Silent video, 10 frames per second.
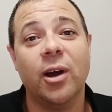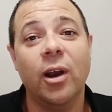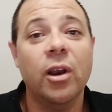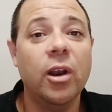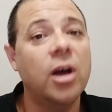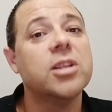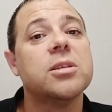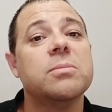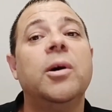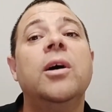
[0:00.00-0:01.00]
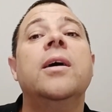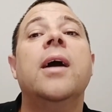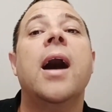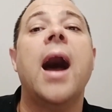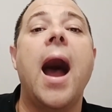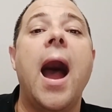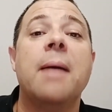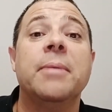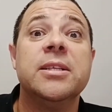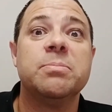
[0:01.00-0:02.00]
I've got lots more
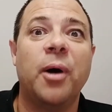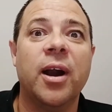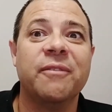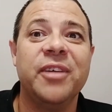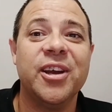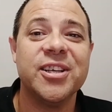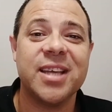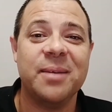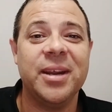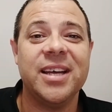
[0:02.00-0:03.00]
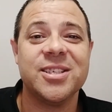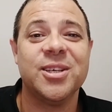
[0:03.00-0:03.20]
um, inspiring videos coming out